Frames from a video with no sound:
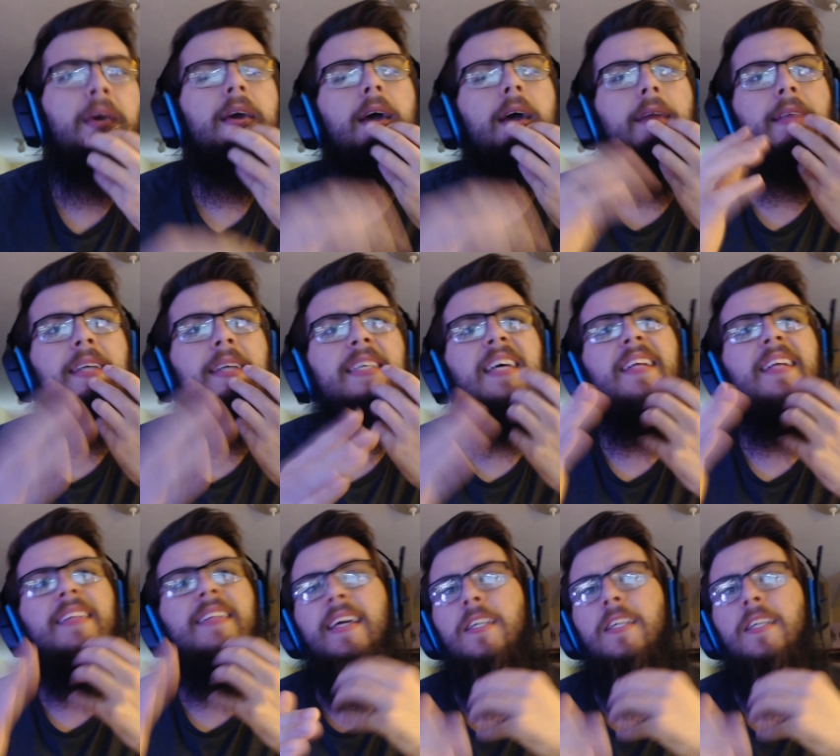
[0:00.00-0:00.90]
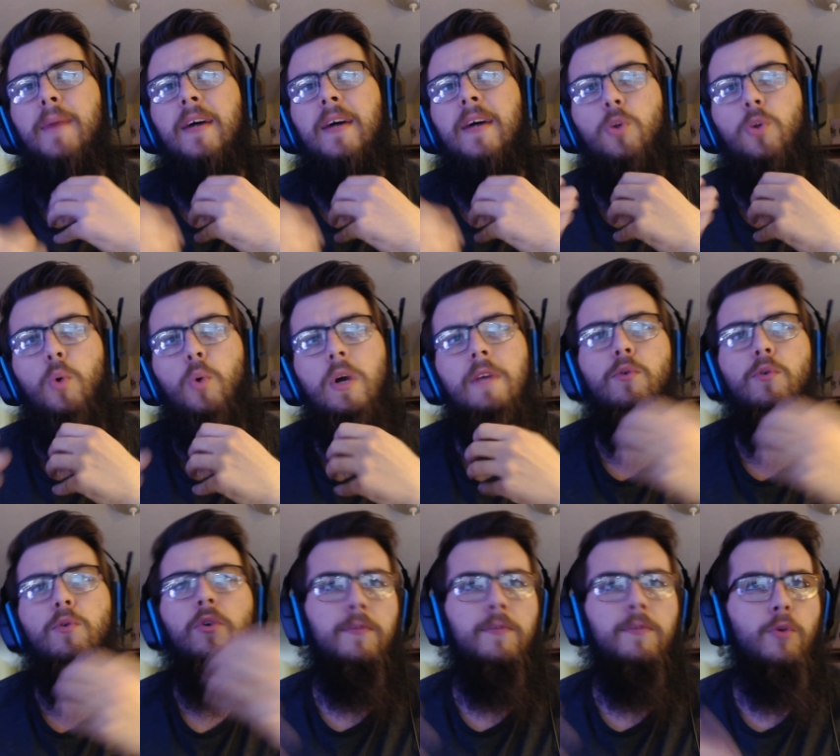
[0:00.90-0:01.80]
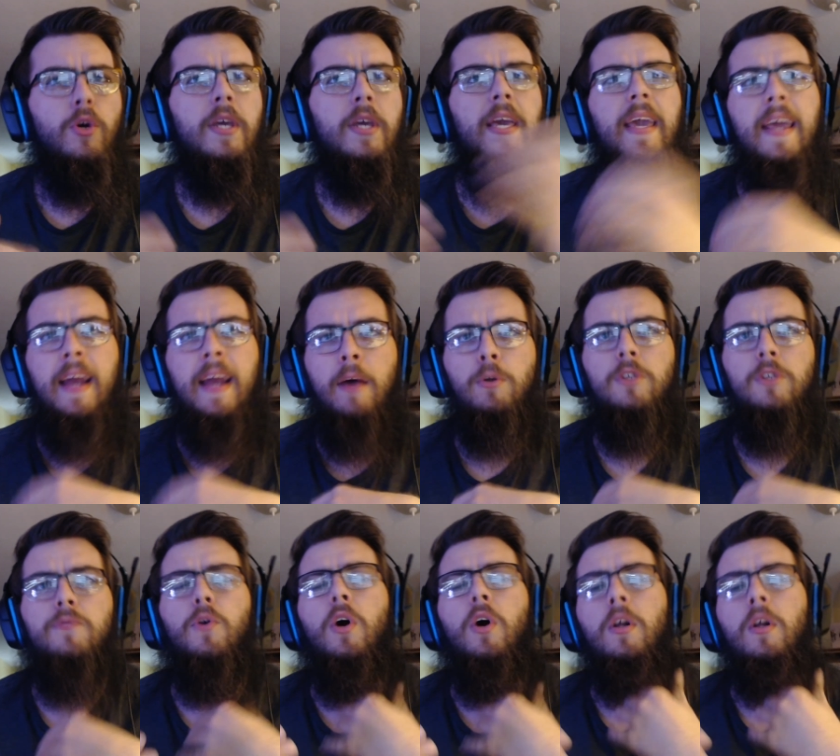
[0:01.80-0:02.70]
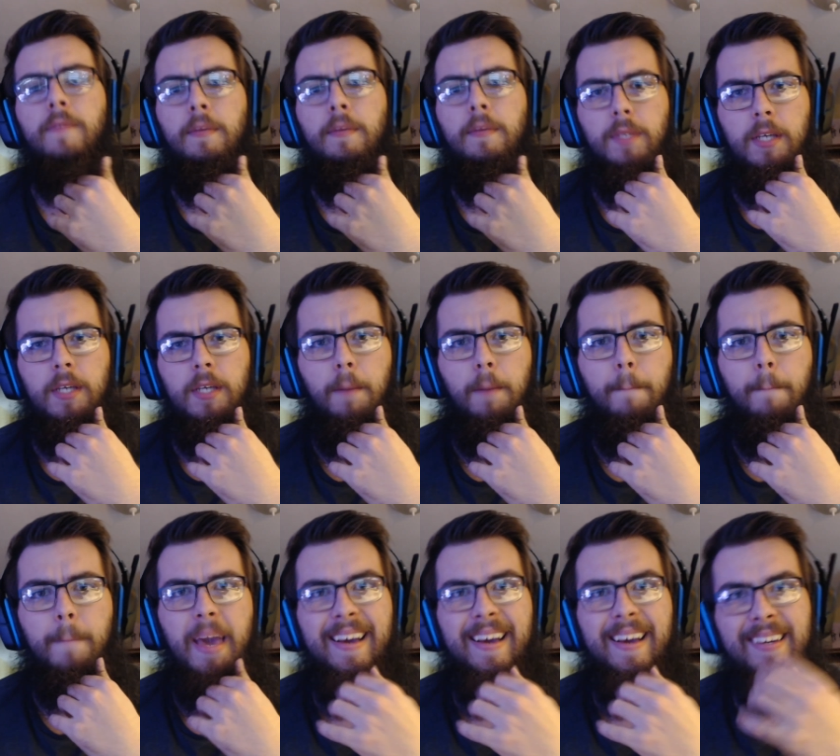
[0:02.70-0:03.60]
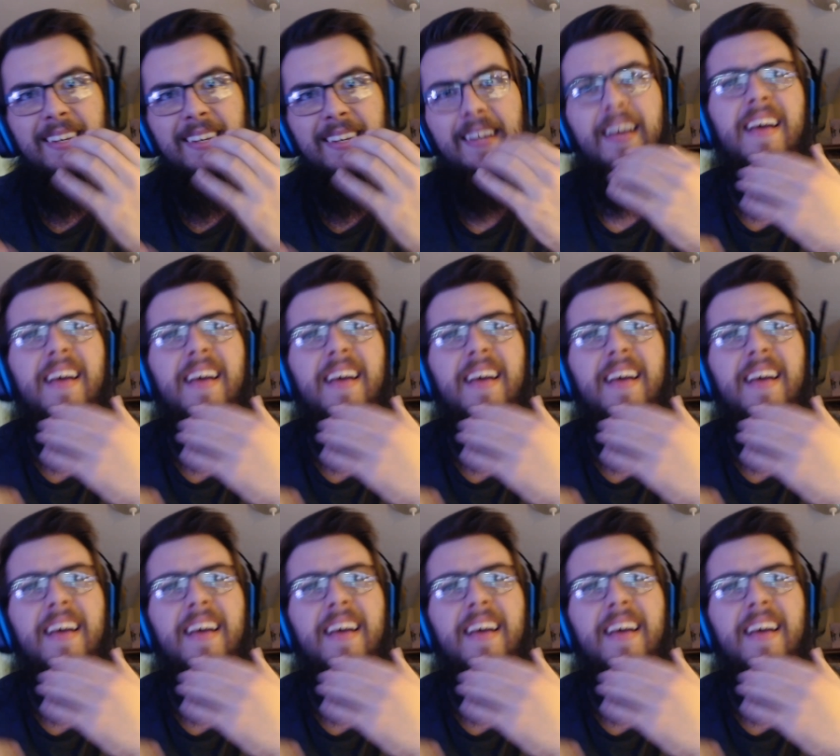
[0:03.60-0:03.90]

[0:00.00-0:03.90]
and they said it takes about 24 to 48 hours for all of them to come back,